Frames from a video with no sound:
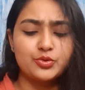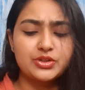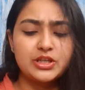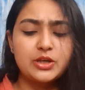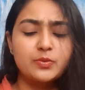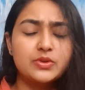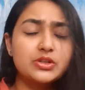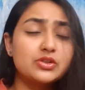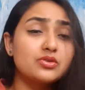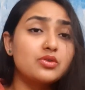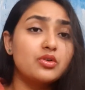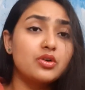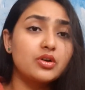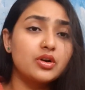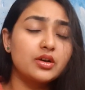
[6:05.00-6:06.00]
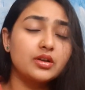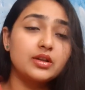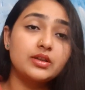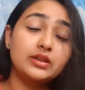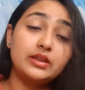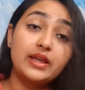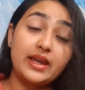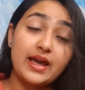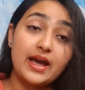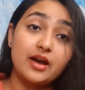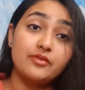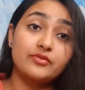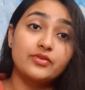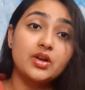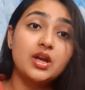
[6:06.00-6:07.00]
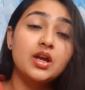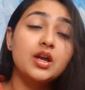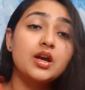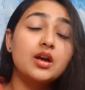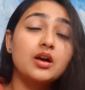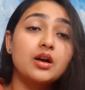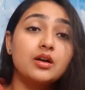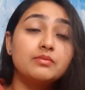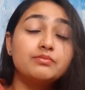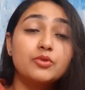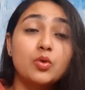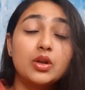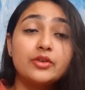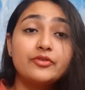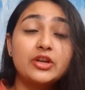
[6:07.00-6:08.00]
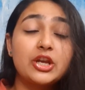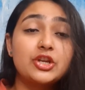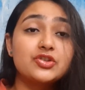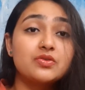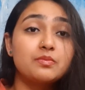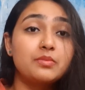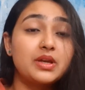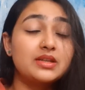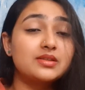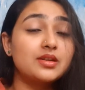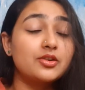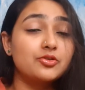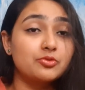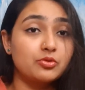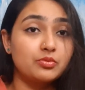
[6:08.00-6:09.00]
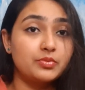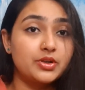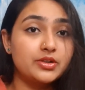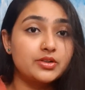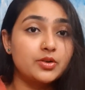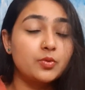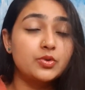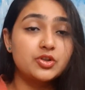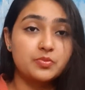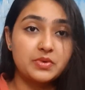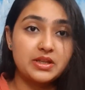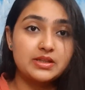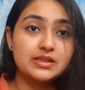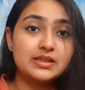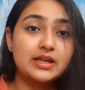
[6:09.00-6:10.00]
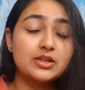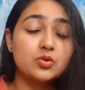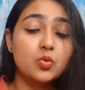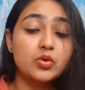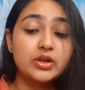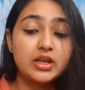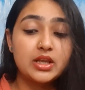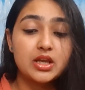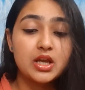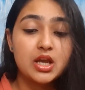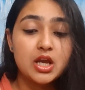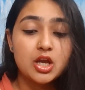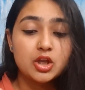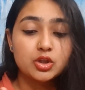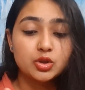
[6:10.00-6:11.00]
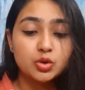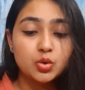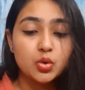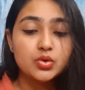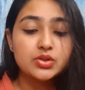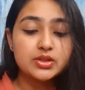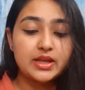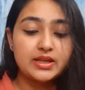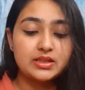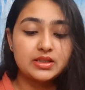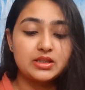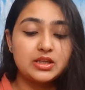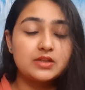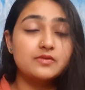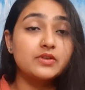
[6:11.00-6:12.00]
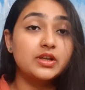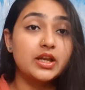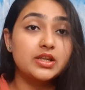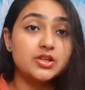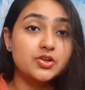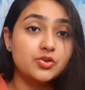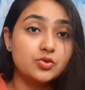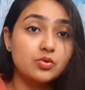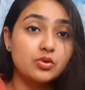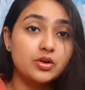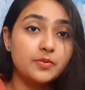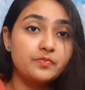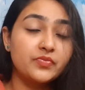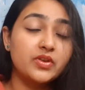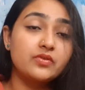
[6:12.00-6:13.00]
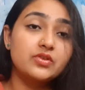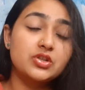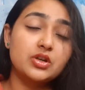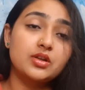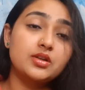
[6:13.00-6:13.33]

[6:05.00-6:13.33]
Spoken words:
sequences, they have qualification based enrollment, which means that only those entities will get enrolled which